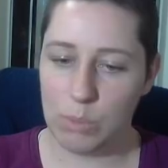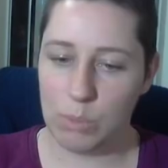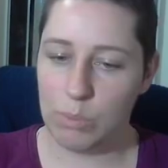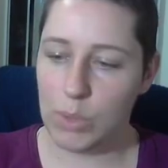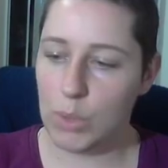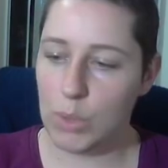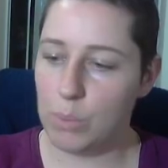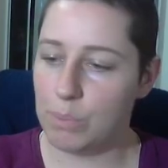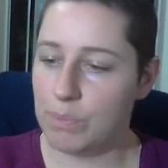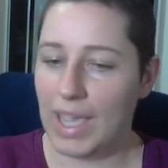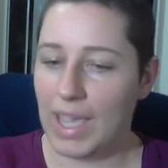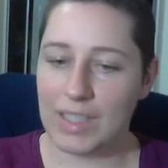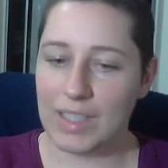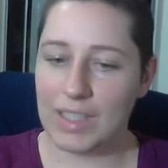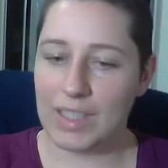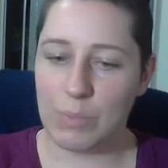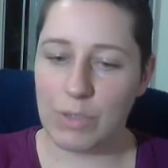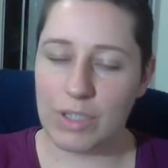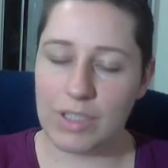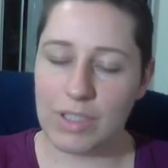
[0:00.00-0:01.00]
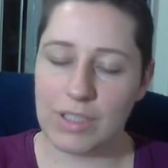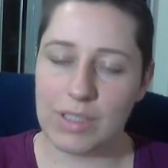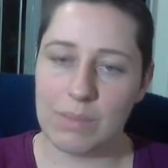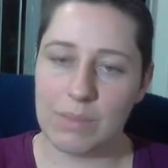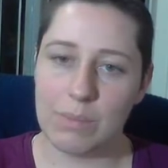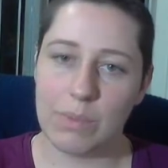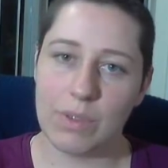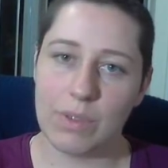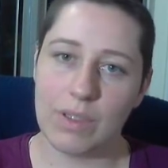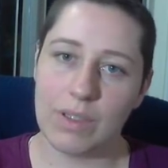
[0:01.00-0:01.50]
Boop. And it's pretty
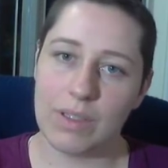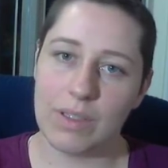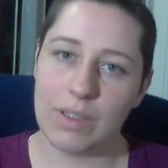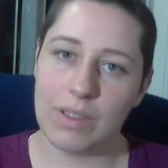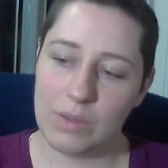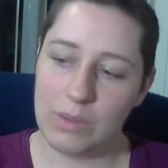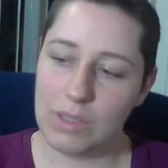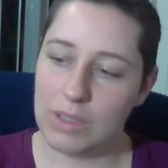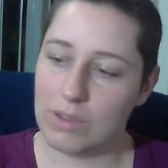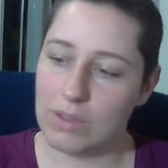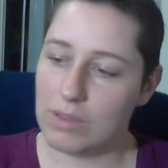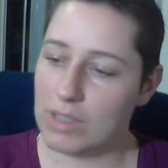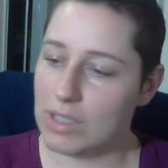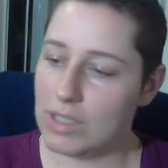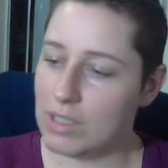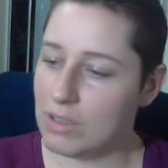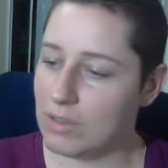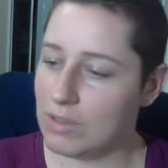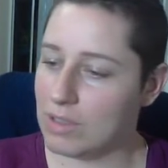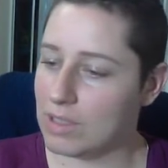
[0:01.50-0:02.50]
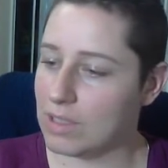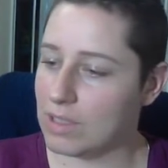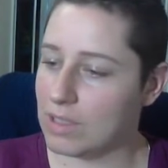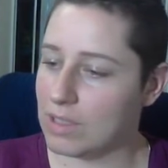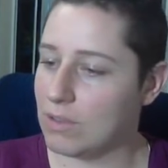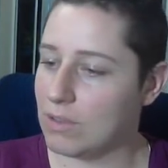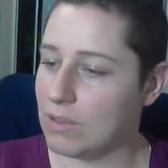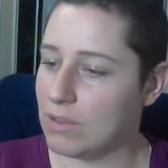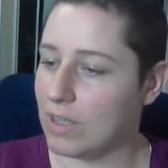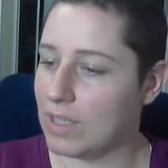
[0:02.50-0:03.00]
simple. We don't need to do anything
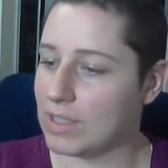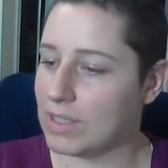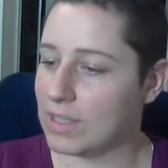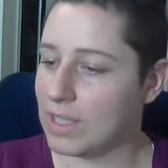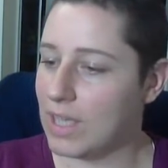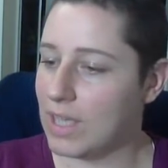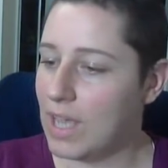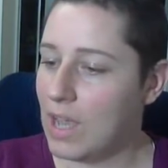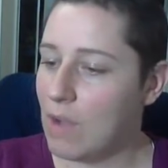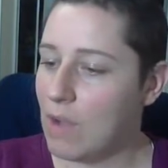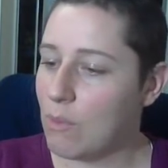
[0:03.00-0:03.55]
too crazy.